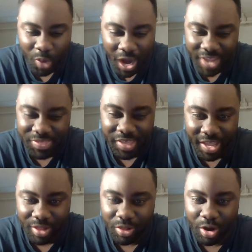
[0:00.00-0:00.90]
Why the
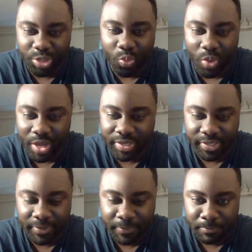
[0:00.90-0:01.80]
hell are you waiting?
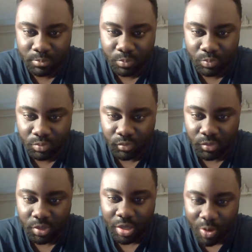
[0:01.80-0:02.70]

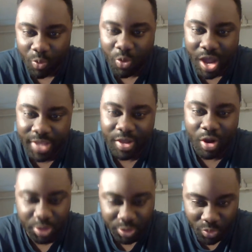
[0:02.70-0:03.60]
Why
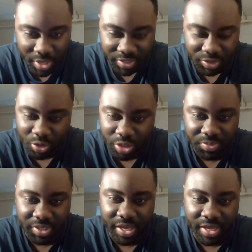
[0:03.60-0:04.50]
are you waiting, George
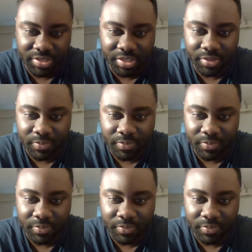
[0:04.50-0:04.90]
McCaskey?